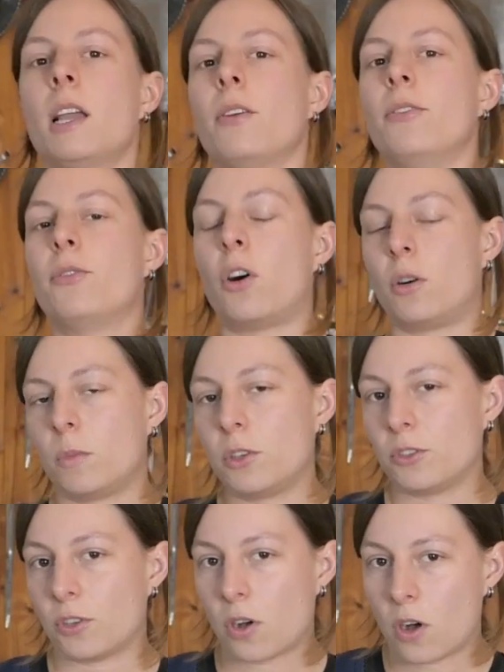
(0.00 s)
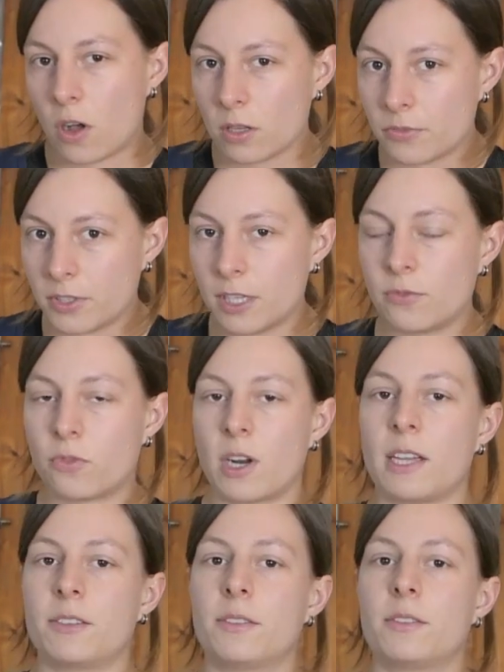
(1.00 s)
With almost all of these
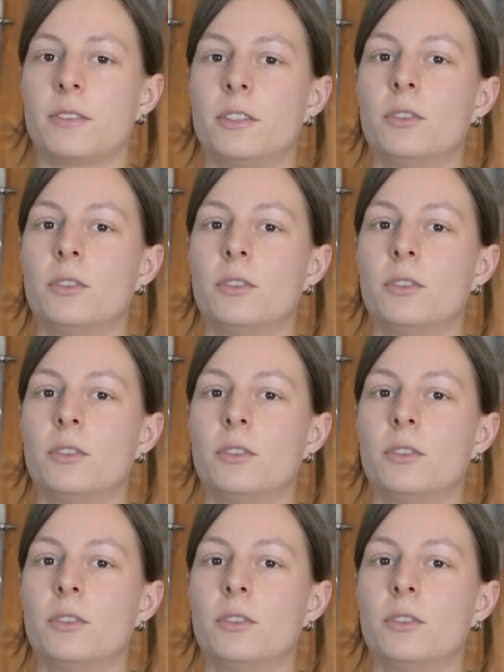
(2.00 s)
thrusts,